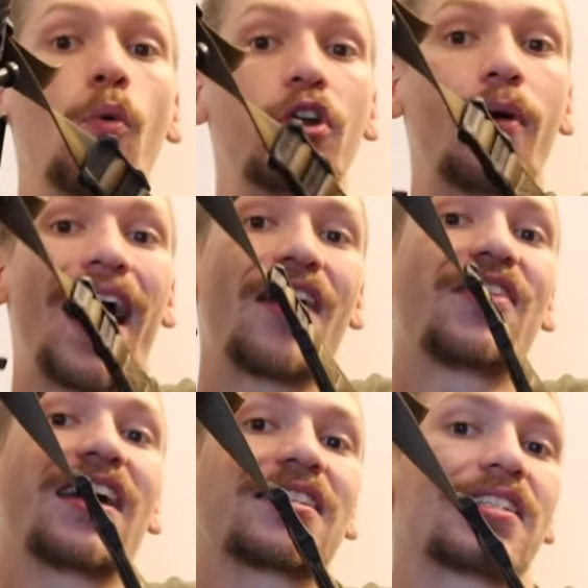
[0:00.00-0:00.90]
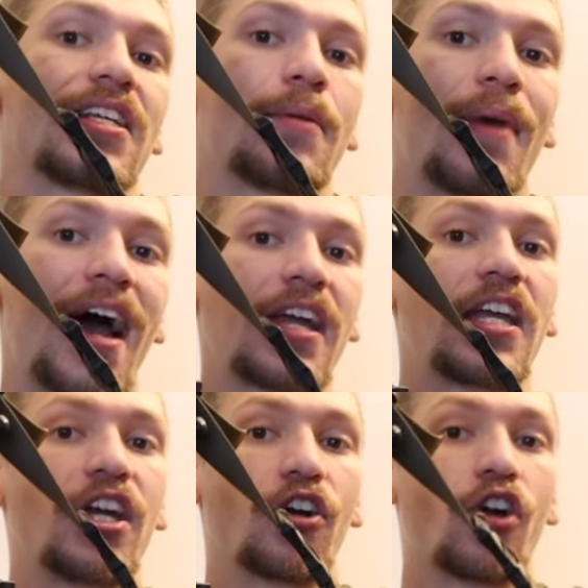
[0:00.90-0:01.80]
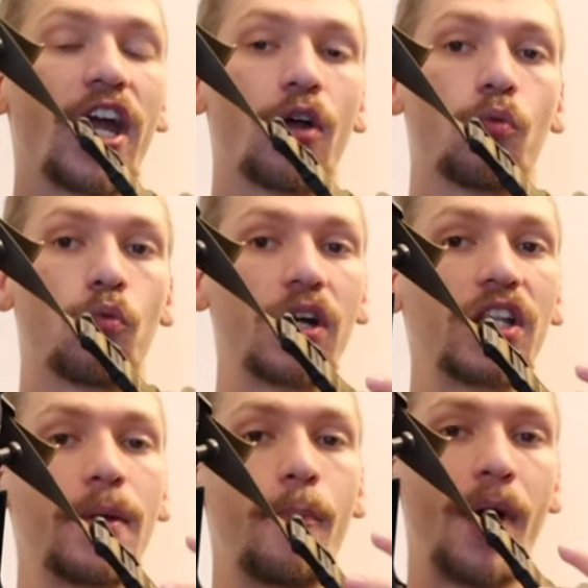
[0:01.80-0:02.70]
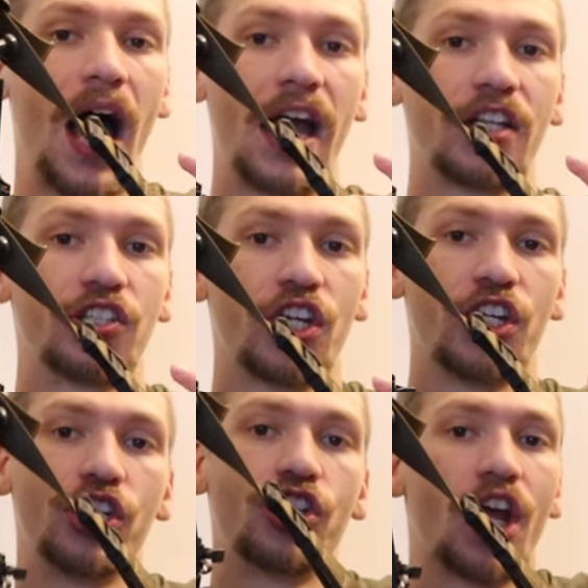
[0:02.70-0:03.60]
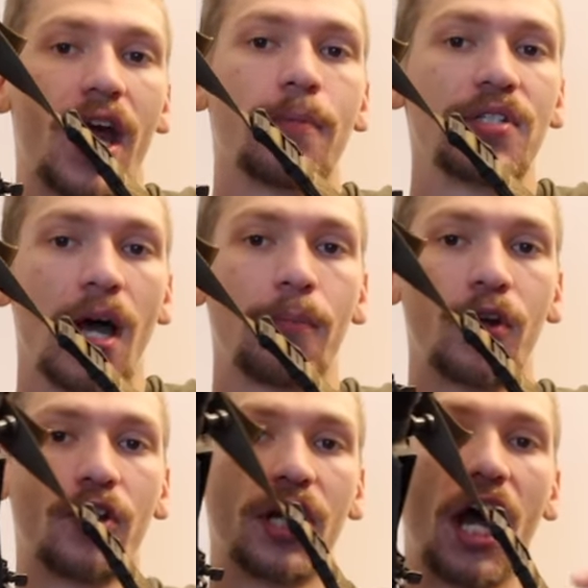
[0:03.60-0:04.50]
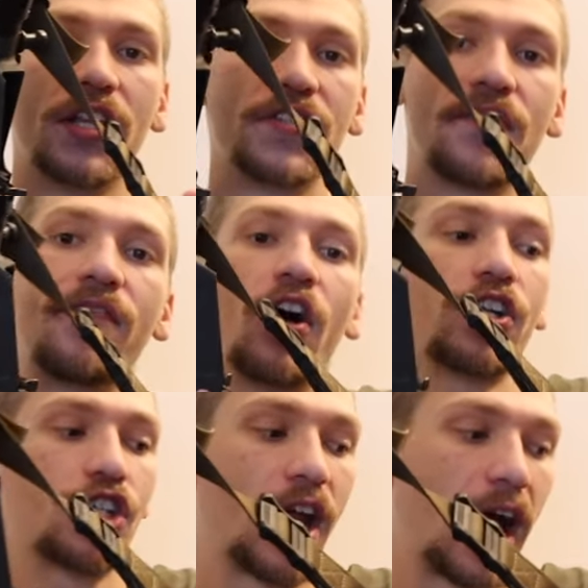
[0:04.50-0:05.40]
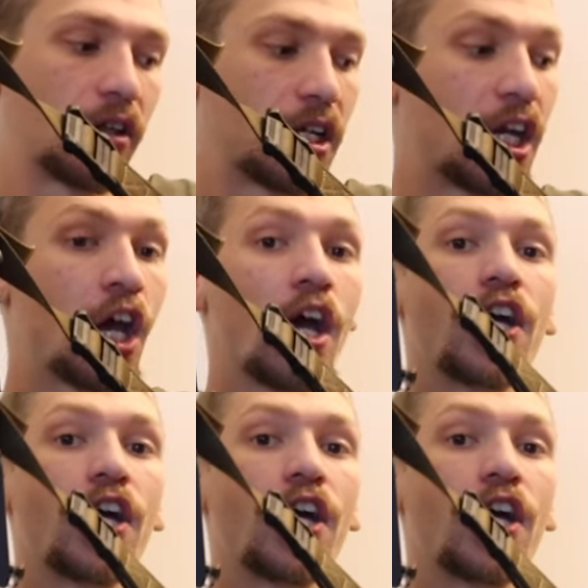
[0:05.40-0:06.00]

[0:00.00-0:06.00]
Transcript: When you have that sling back here, it really binds and jams up your gun's functionality